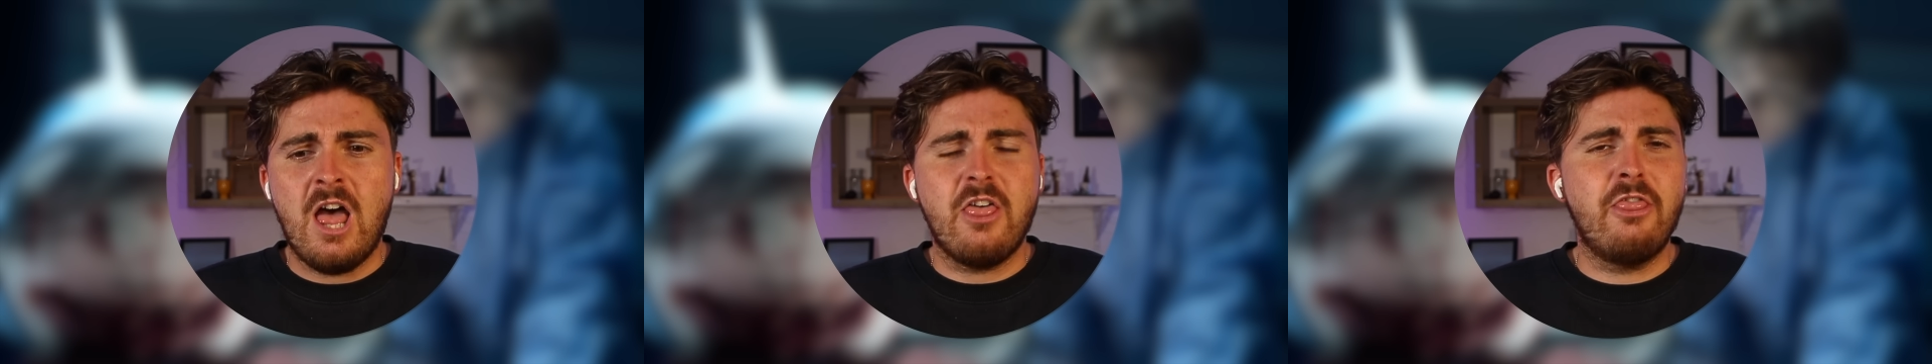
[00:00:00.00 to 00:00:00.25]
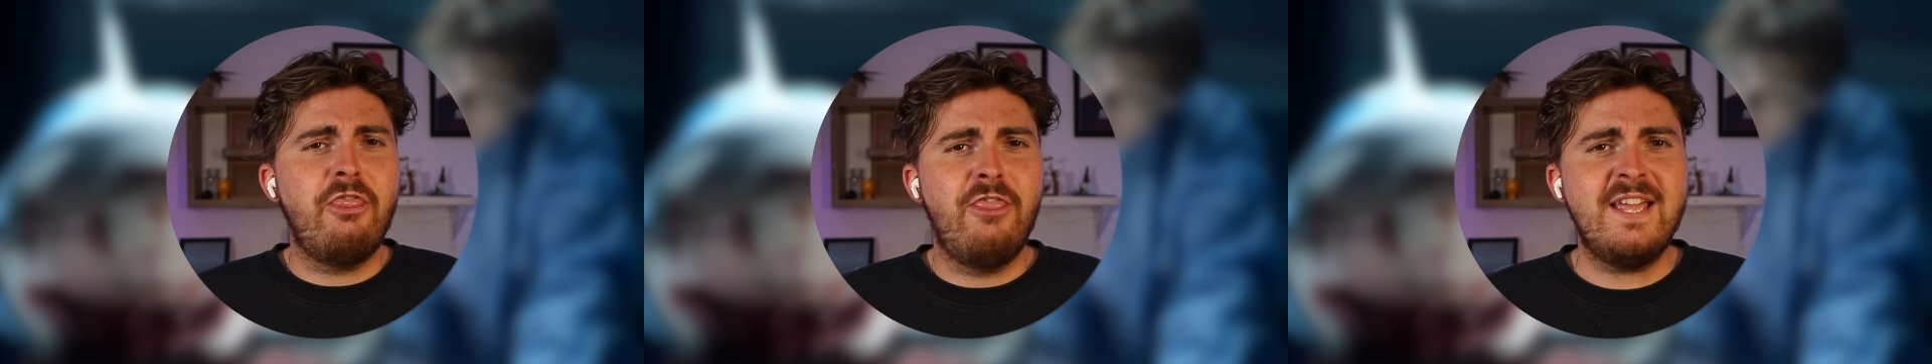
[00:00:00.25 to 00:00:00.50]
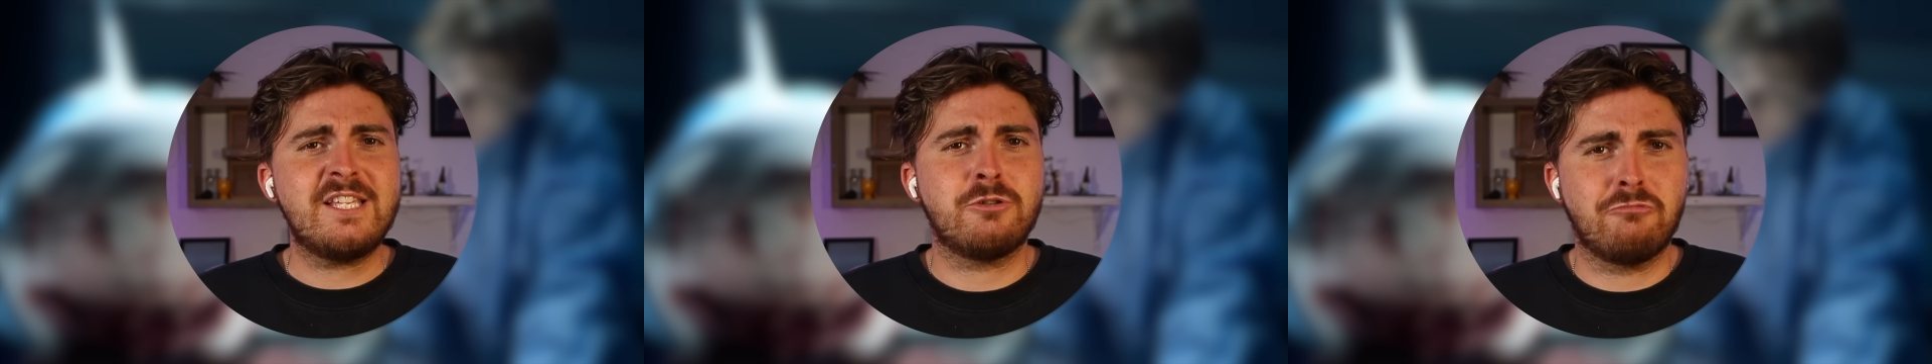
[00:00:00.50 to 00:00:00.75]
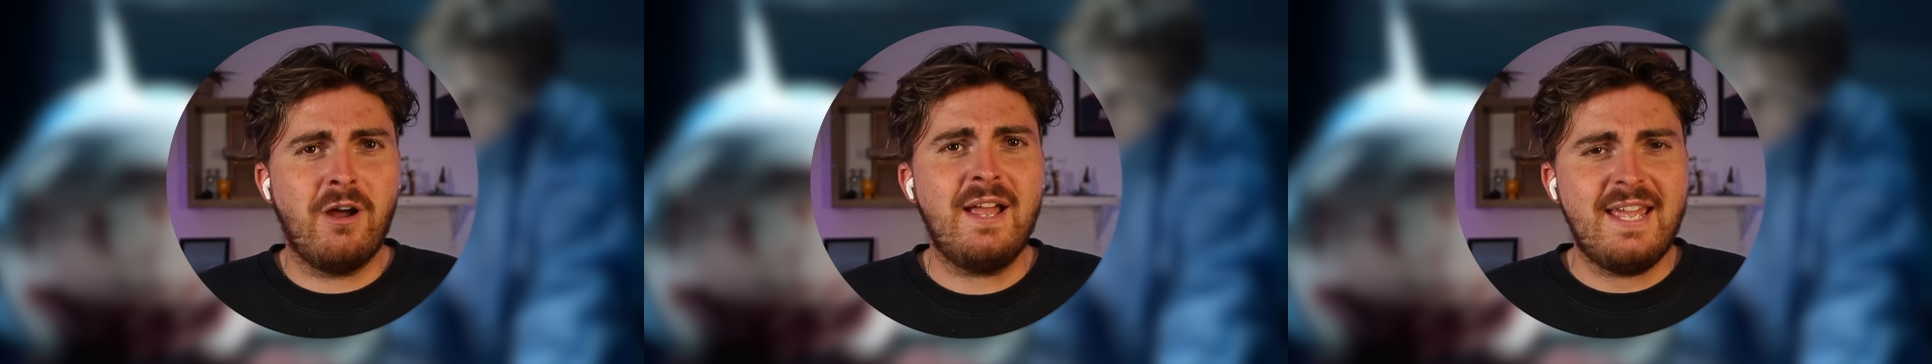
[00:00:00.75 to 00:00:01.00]
this
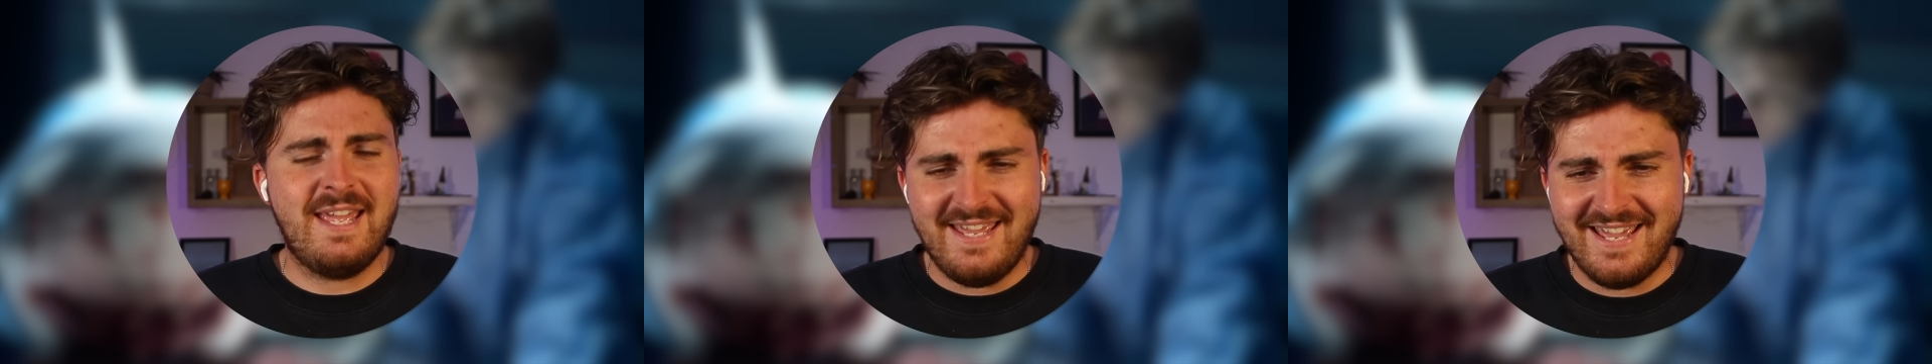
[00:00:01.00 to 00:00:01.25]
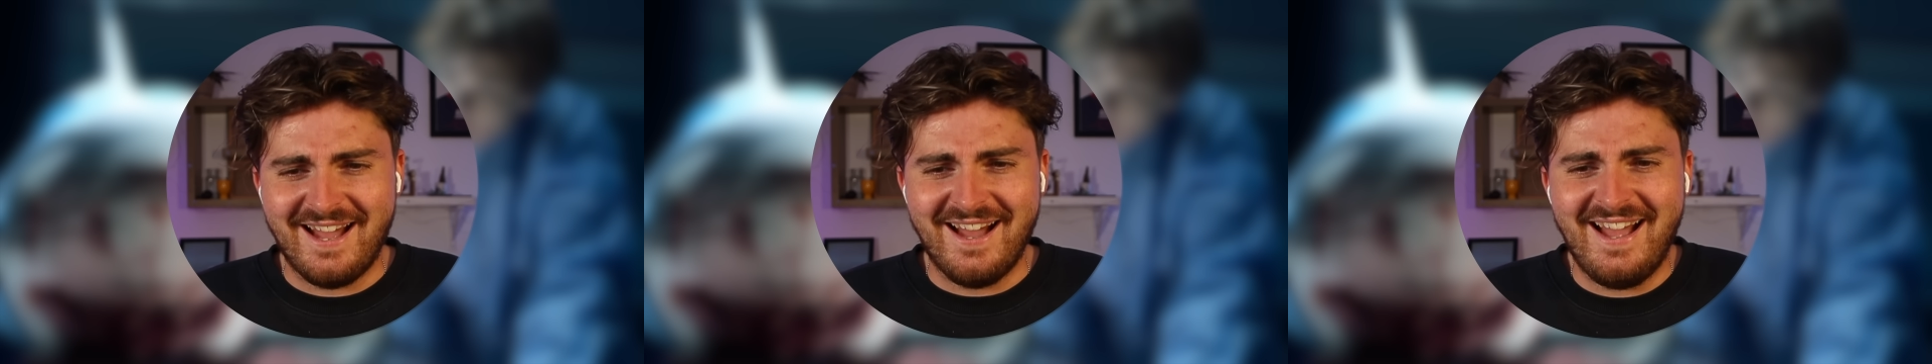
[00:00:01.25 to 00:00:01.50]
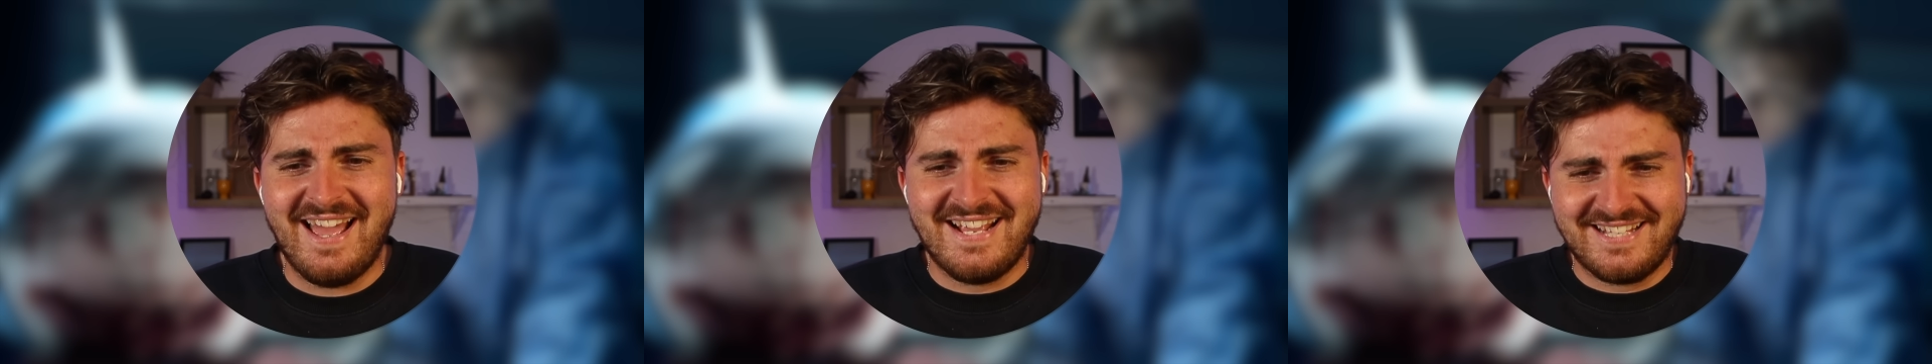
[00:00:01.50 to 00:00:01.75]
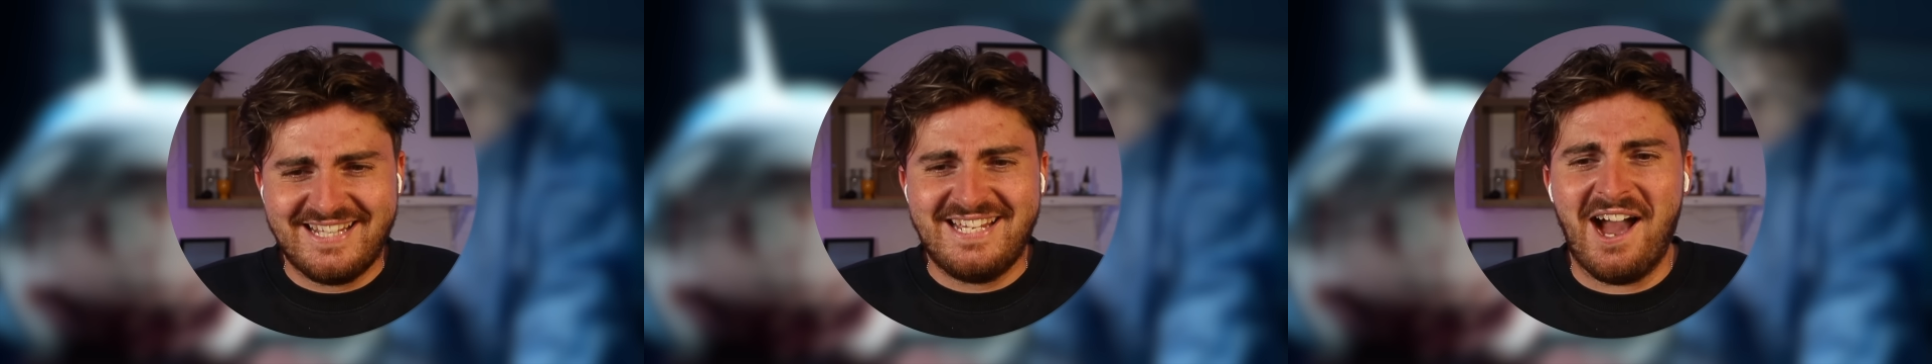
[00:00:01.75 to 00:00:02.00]
right here
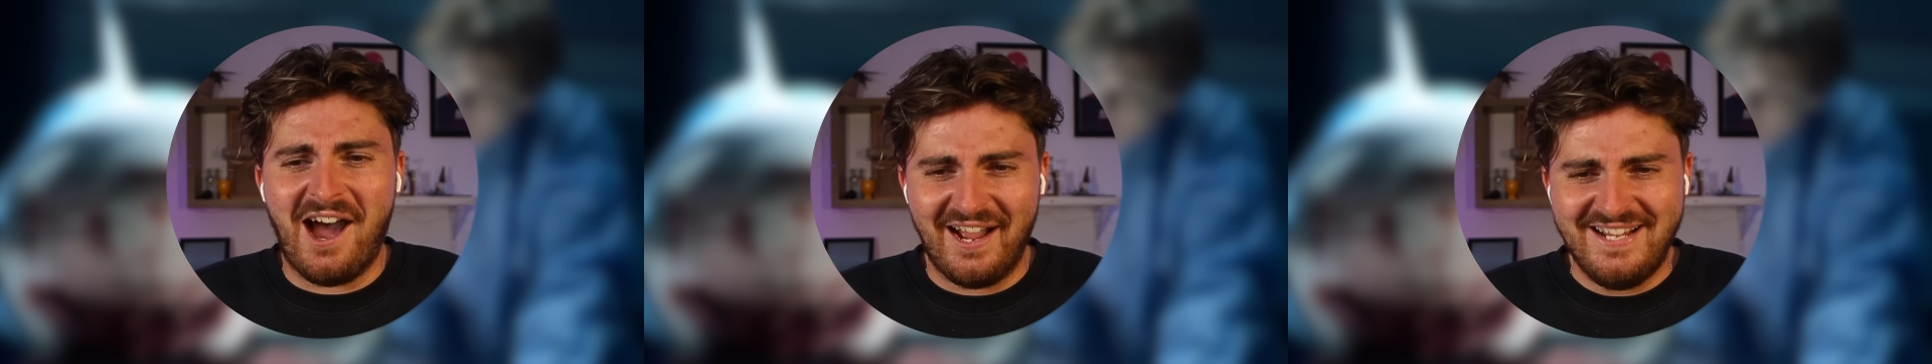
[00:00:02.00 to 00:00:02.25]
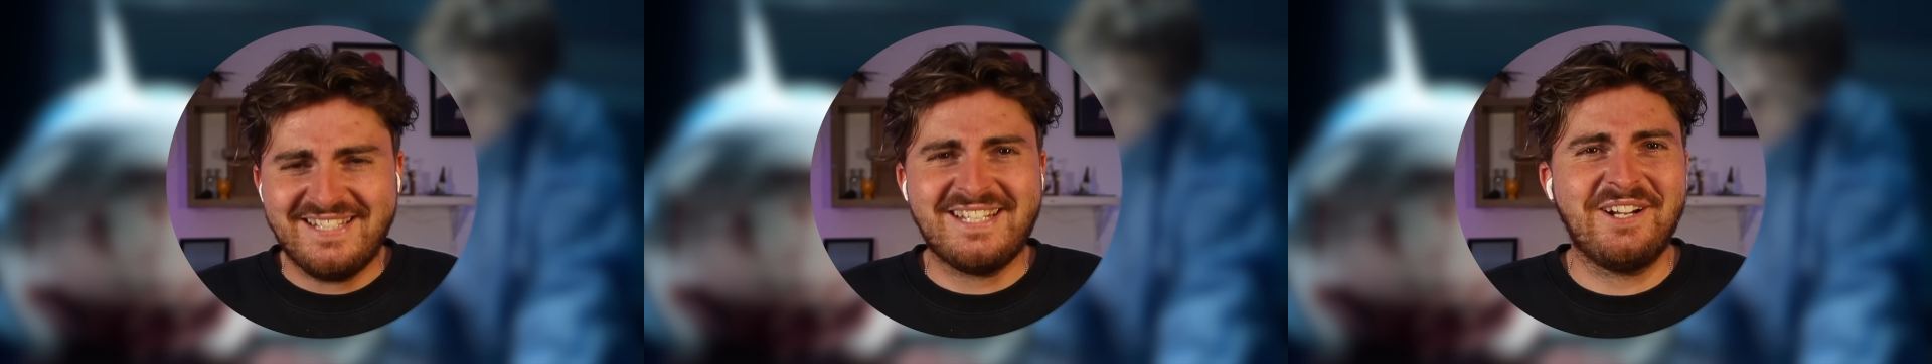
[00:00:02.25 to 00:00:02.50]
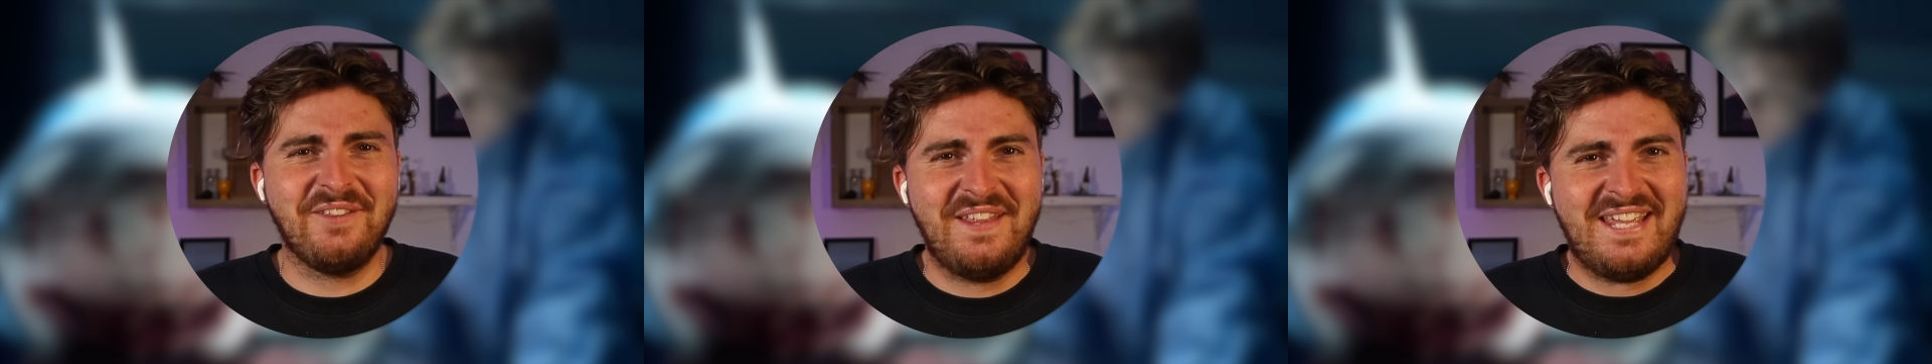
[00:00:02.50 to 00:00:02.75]
is the icing on the